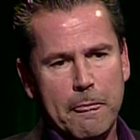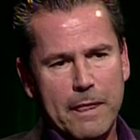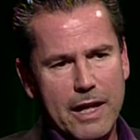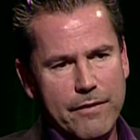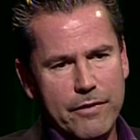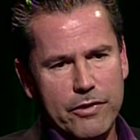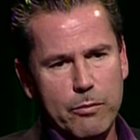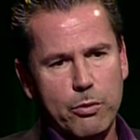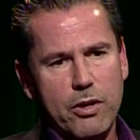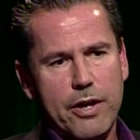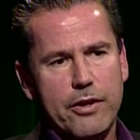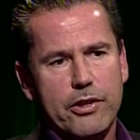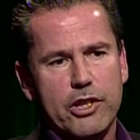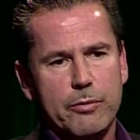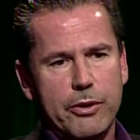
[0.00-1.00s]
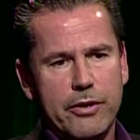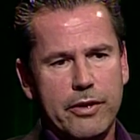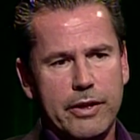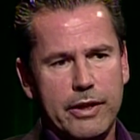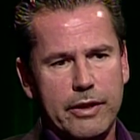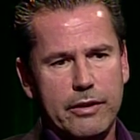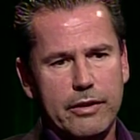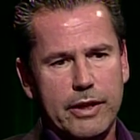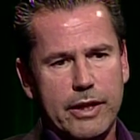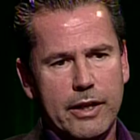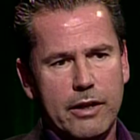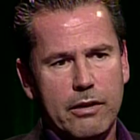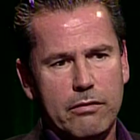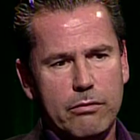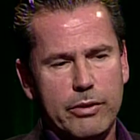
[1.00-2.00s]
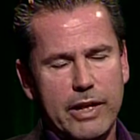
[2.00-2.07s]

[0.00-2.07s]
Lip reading: And then the broader community, we